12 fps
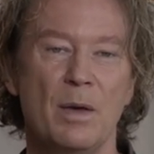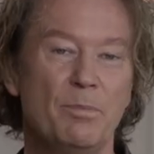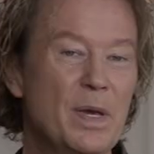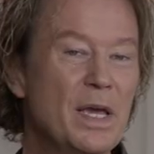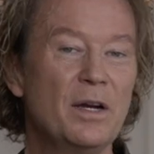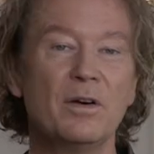
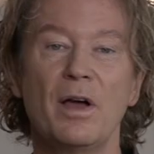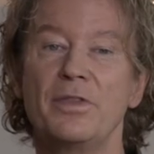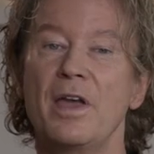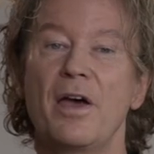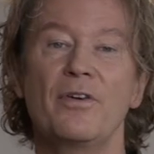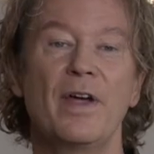Peter, on
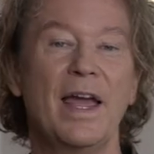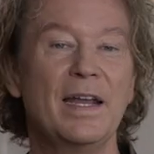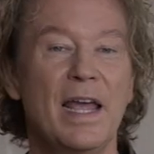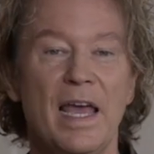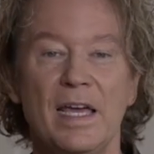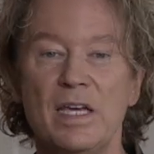the other
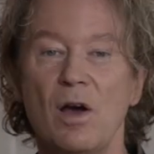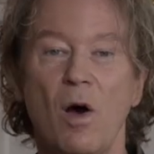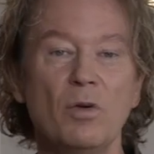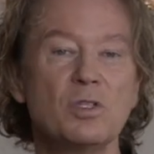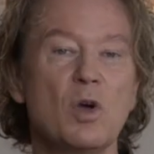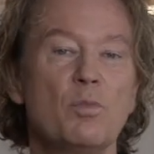hand, he
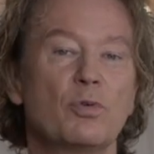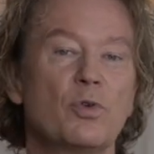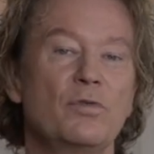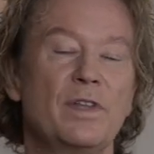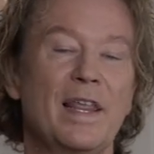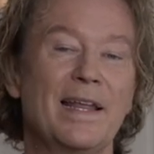also
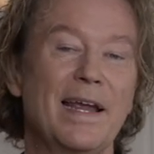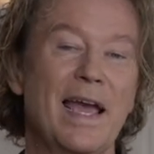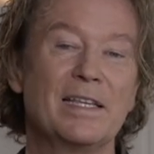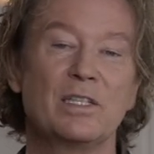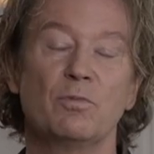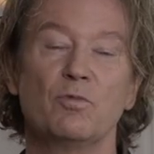proved that he
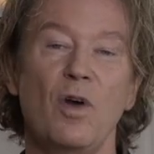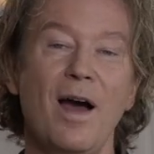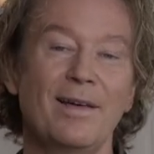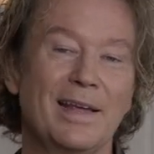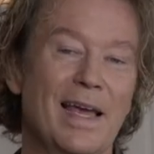had some rot.